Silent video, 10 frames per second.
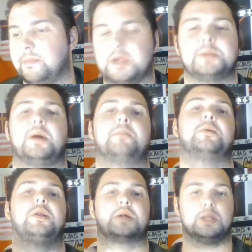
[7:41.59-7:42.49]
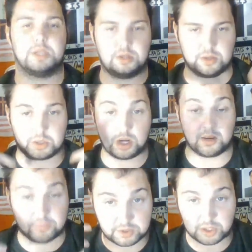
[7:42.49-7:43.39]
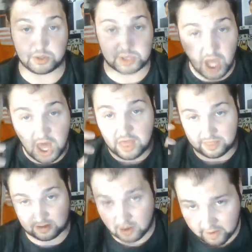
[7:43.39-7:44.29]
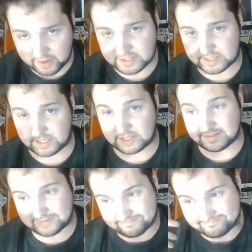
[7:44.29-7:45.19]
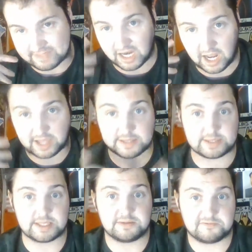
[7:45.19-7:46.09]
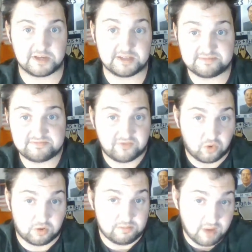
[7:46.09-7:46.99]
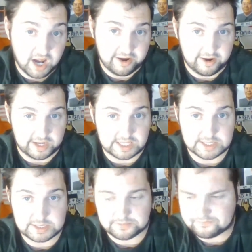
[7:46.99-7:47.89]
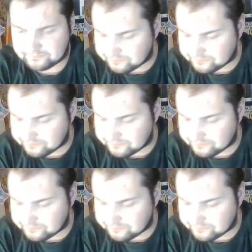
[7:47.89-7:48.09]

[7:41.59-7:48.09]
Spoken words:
Because I'm going to continue to try to produce the content that I see fit for my audience.